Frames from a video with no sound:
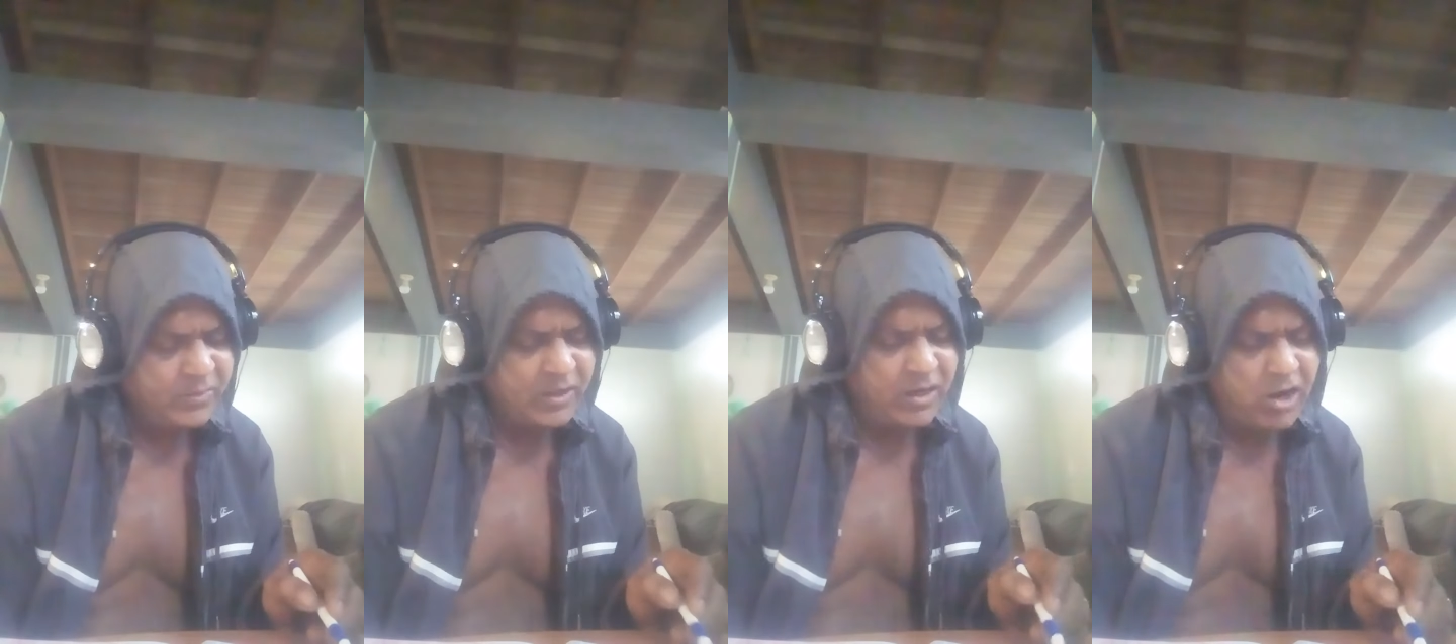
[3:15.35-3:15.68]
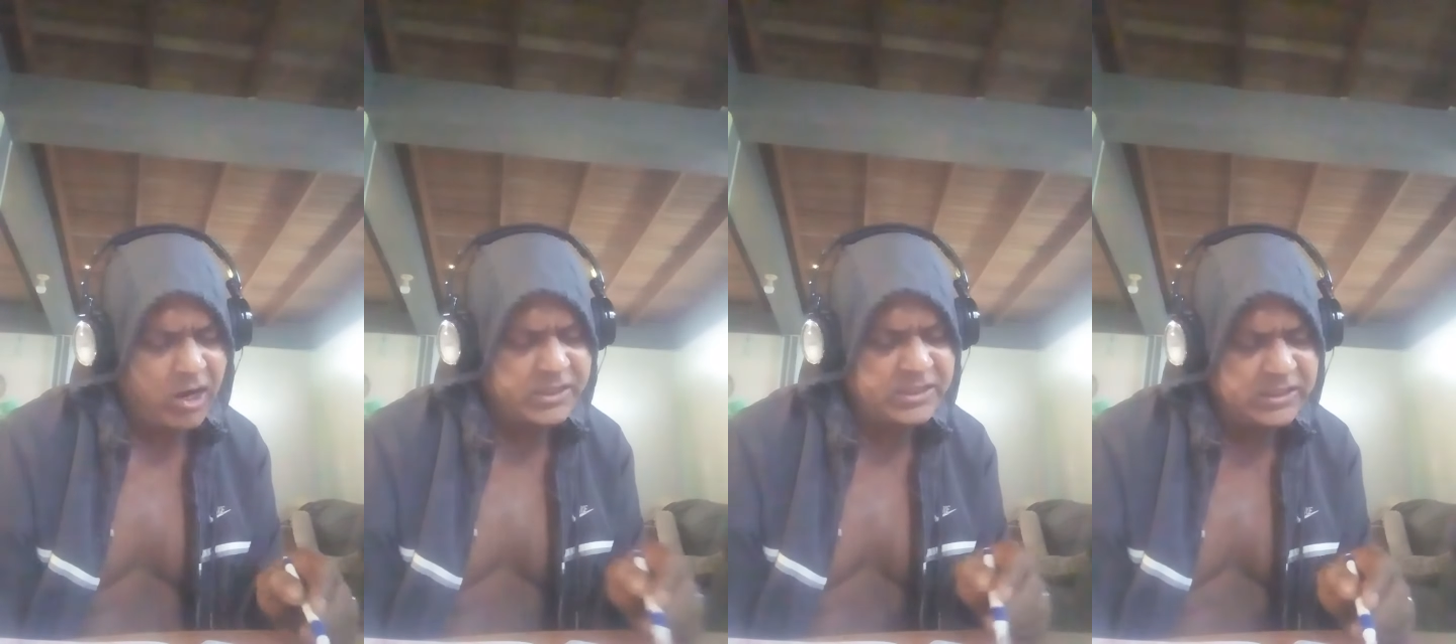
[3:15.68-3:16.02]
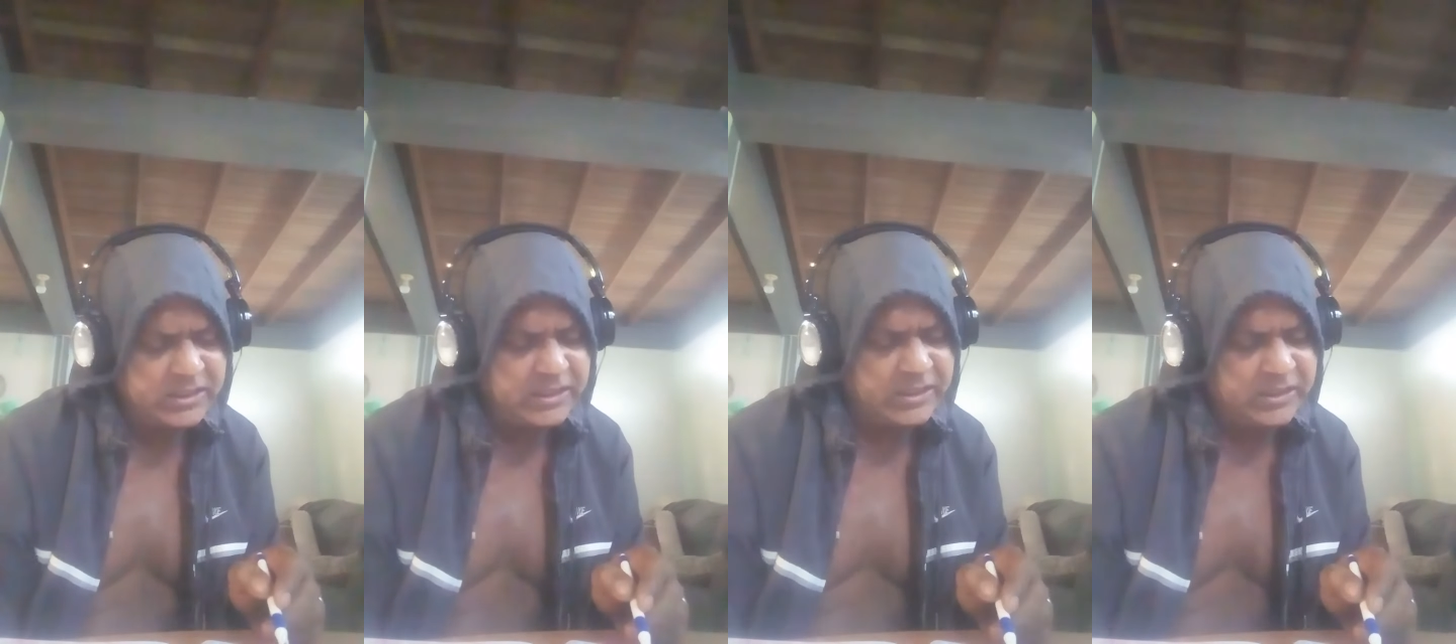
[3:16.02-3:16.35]
to
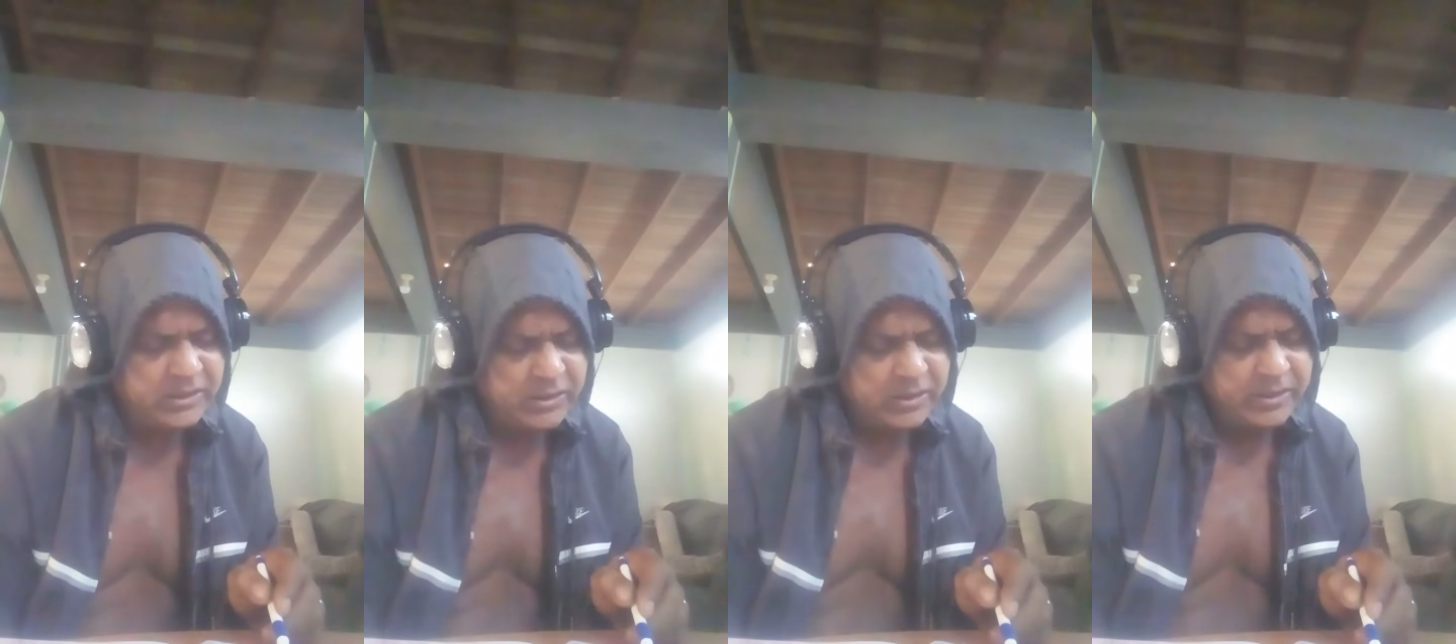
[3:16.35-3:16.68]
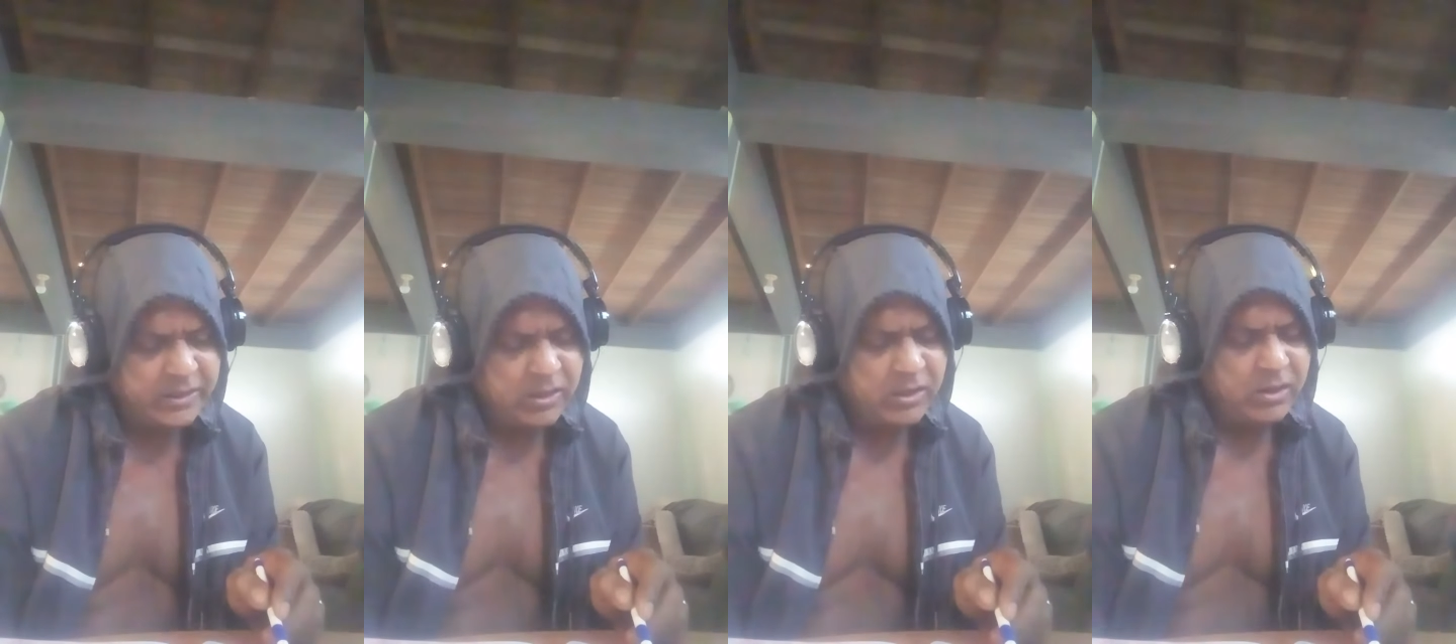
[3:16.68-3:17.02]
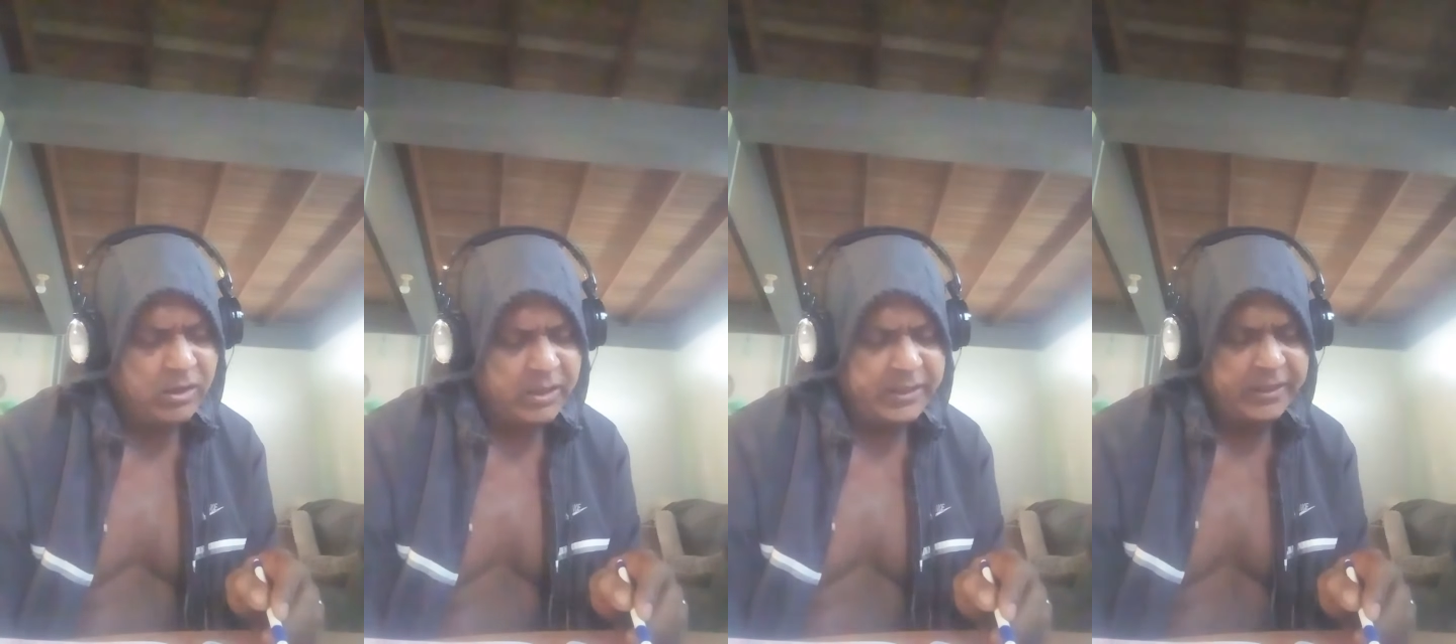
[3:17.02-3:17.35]
larceny
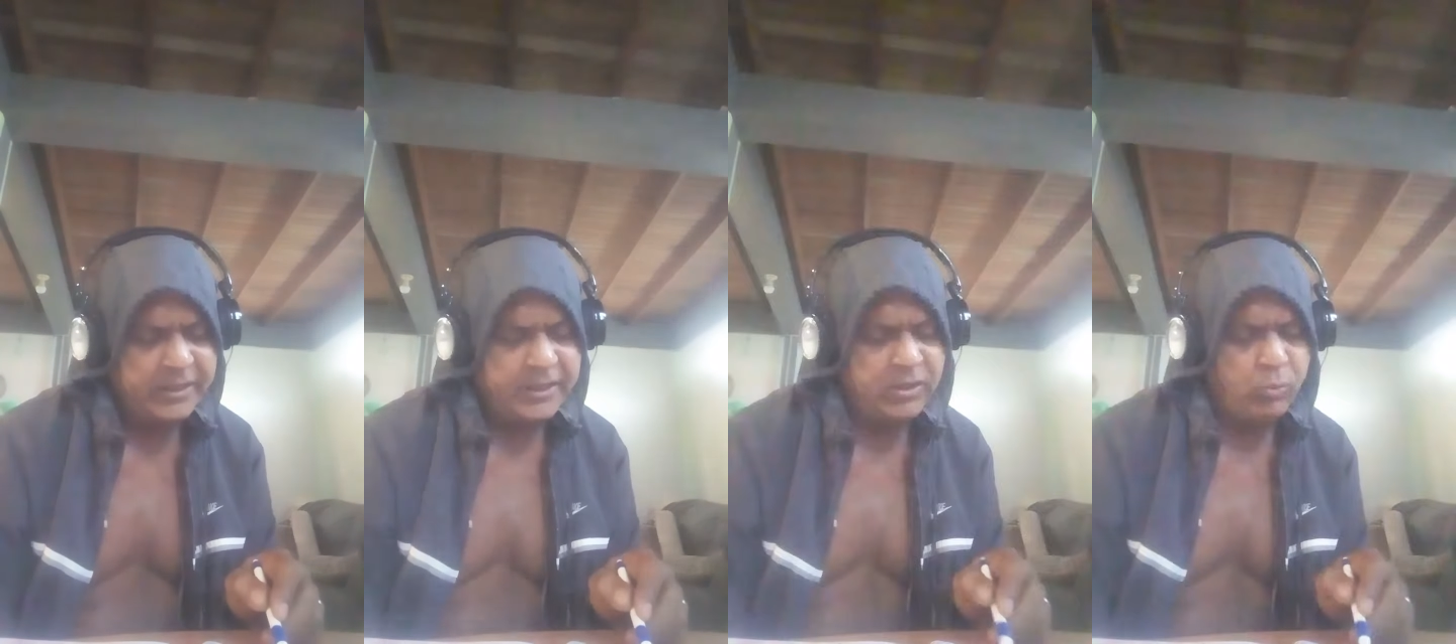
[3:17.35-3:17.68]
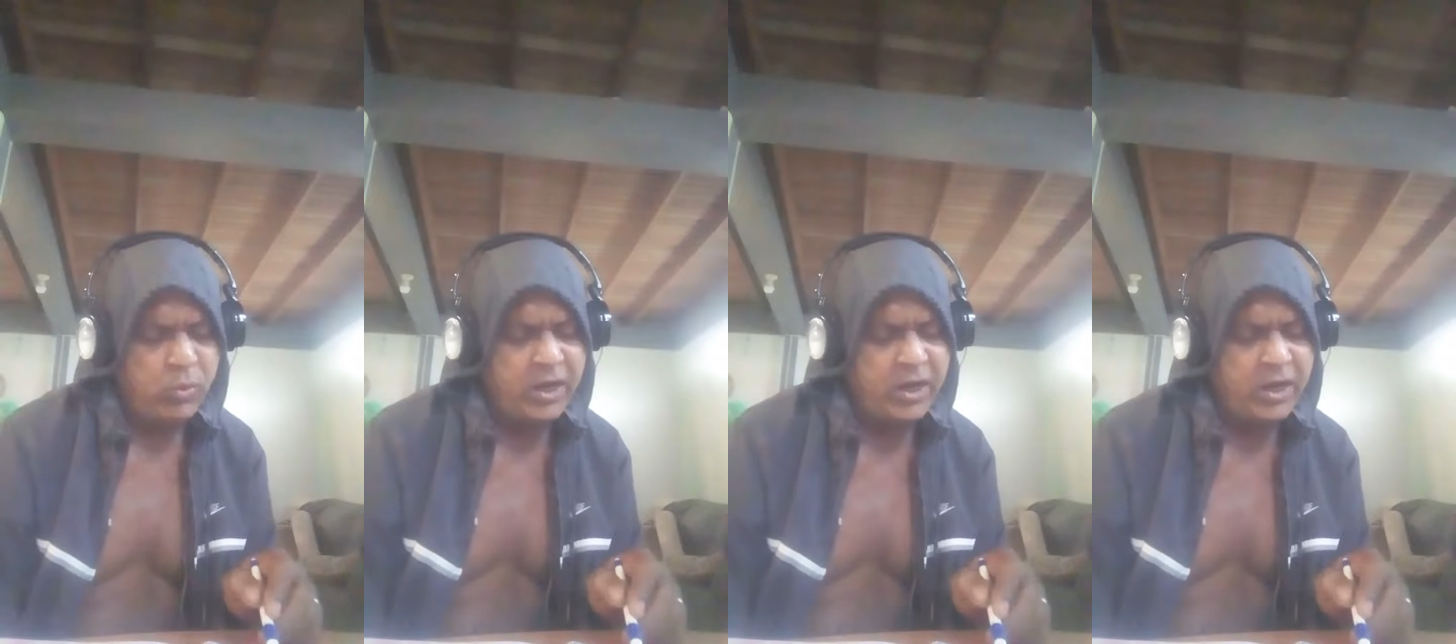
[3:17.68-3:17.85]
in